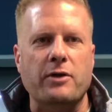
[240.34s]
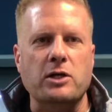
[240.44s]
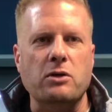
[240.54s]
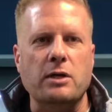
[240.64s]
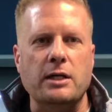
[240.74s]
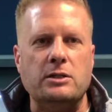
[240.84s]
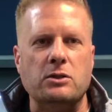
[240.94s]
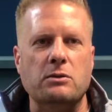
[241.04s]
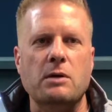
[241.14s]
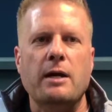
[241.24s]
that you need
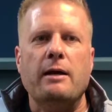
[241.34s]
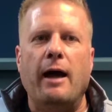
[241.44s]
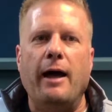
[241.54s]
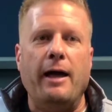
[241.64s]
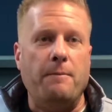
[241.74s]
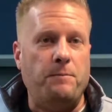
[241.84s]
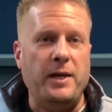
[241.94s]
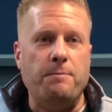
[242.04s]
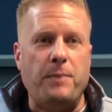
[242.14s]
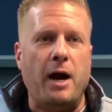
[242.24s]
to
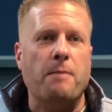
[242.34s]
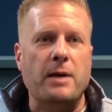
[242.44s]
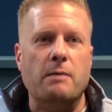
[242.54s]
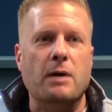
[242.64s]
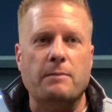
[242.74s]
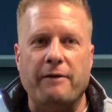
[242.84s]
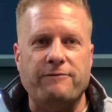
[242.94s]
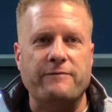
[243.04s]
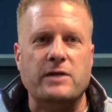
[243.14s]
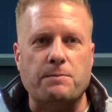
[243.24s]
be bare minimum at
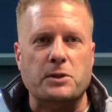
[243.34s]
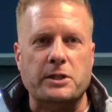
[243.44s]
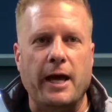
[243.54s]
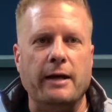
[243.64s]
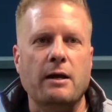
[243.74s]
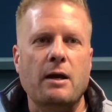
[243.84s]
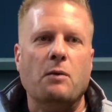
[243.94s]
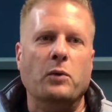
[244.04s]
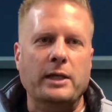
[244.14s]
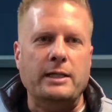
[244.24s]
50%.
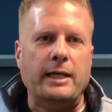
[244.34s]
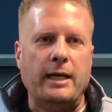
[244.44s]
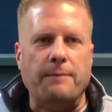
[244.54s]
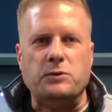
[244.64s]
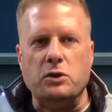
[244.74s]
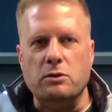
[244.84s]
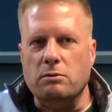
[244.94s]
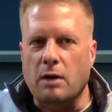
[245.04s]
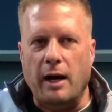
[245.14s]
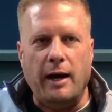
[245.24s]
We need to get up
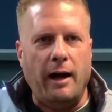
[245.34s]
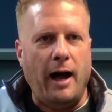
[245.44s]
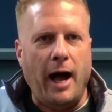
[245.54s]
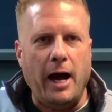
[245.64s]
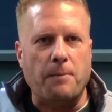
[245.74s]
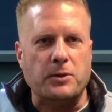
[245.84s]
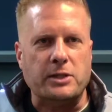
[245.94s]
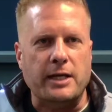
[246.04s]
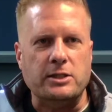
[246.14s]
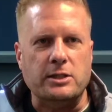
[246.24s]
to a higher
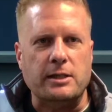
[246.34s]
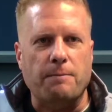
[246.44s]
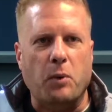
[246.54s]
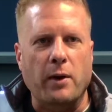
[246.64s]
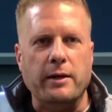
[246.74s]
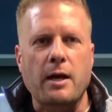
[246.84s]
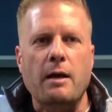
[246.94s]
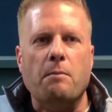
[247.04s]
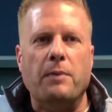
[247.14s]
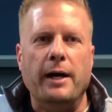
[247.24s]
percentage at some point,
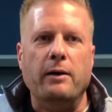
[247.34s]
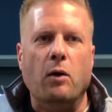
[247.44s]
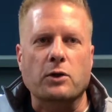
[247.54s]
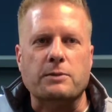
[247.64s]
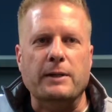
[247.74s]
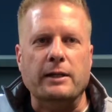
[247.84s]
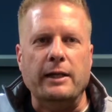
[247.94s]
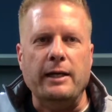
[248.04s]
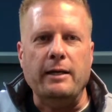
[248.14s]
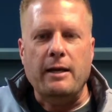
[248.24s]
but
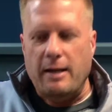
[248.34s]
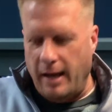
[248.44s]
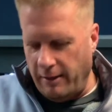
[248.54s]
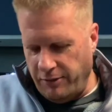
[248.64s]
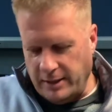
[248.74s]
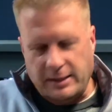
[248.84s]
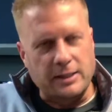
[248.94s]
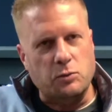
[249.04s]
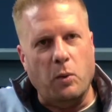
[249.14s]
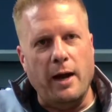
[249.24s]
ultimately this
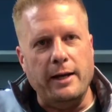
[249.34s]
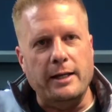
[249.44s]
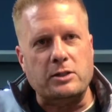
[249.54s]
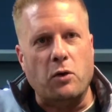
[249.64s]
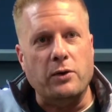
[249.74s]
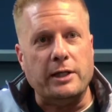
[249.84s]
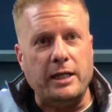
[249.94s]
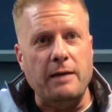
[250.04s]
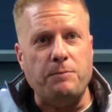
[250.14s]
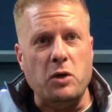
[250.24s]
is what is going to
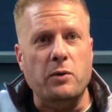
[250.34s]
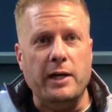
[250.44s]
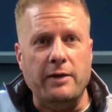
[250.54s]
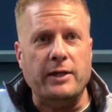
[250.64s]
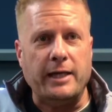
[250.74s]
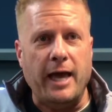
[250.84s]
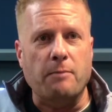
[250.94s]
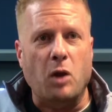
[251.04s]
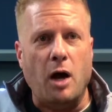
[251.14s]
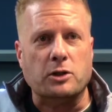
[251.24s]
keep you in the
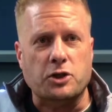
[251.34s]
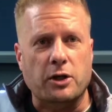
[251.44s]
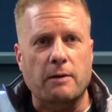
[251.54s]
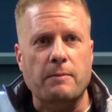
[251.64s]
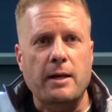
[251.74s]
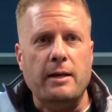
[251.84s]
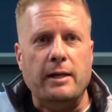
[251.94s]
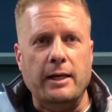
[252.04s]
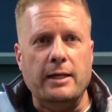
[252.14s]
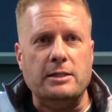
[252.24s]
game long term,
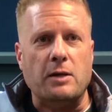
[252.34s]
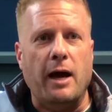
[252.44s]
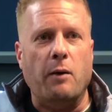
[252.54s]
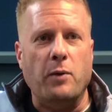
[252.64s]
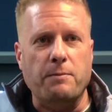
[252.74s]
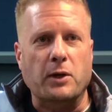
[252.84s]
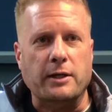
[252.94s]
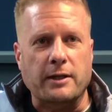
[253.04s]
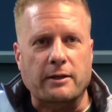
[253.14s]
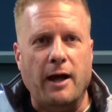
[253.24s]
is
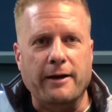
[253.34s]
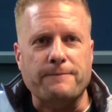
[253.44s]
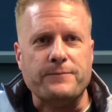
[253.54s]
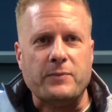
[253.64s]
rebooking the client.